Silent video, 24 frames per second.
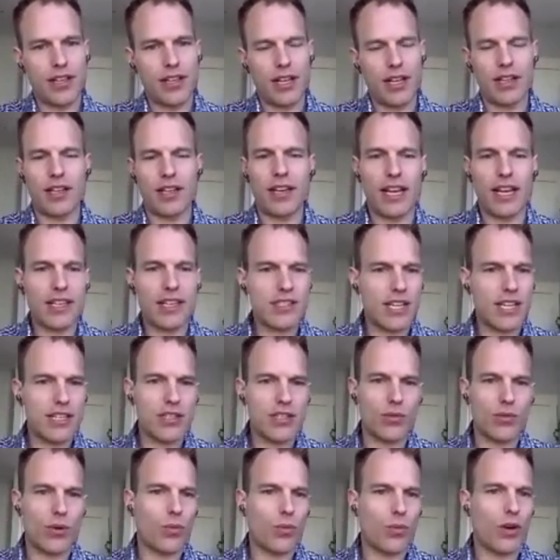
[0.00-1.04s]
And the next
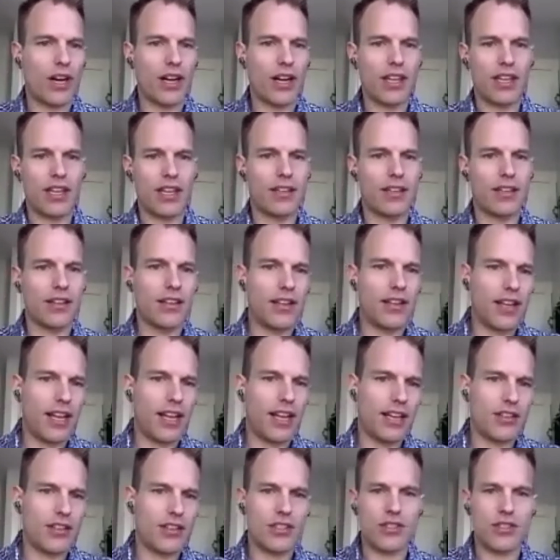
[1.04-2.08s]
agent would walk in
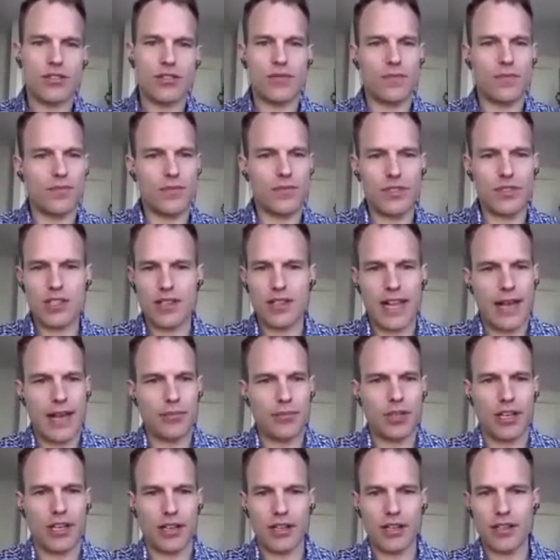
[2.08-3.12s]
and just slam
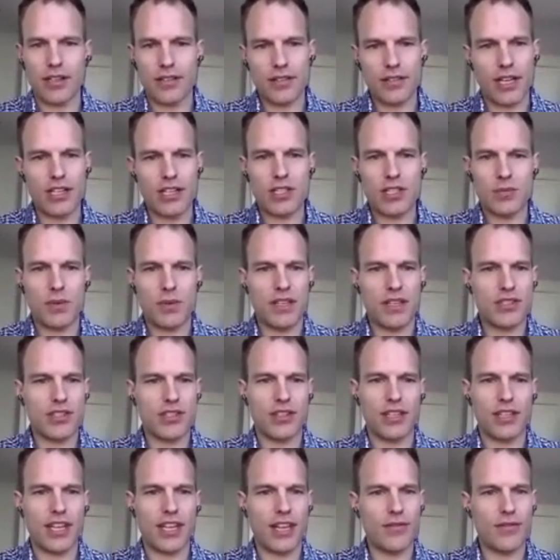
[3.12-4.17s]
dunk. I just
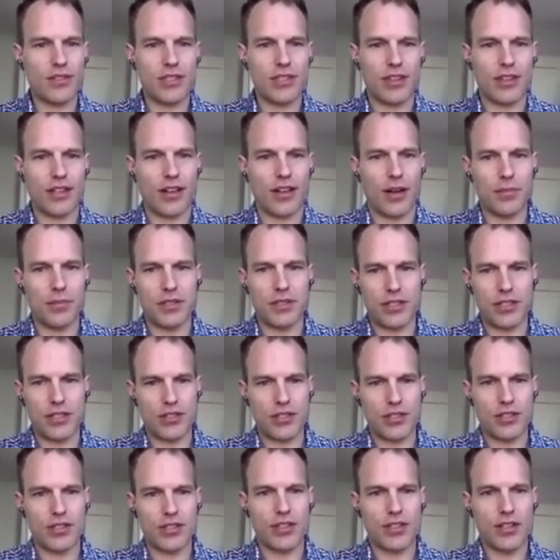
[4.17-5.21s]
basically gave it to the
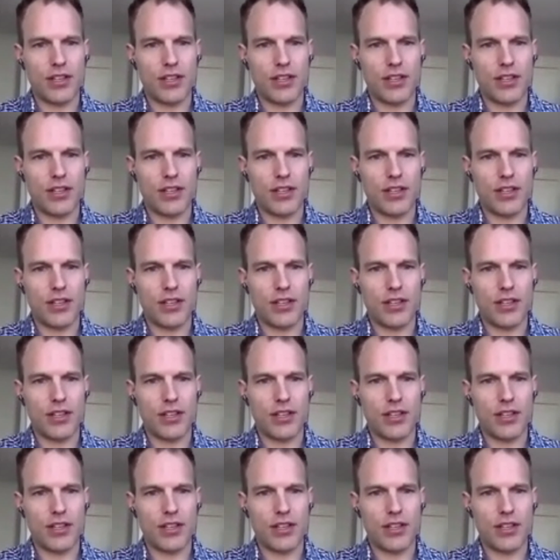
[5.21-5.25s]
competition.